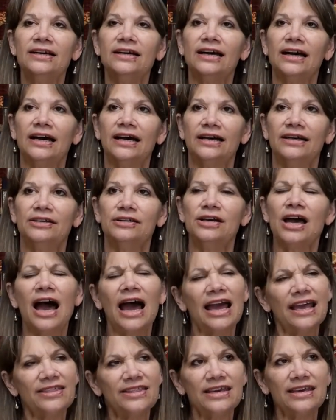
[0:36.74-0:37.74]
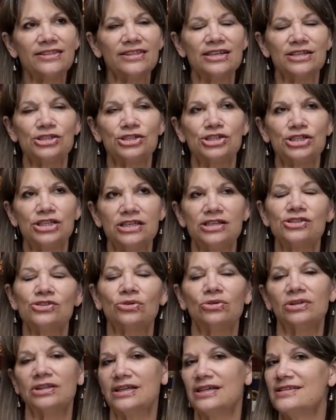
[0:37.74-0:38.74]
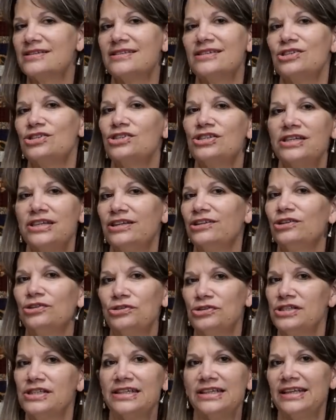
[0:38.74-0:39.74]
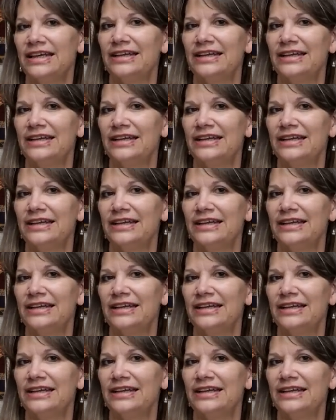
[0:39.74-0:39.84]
uh, I think that she told us that she learned it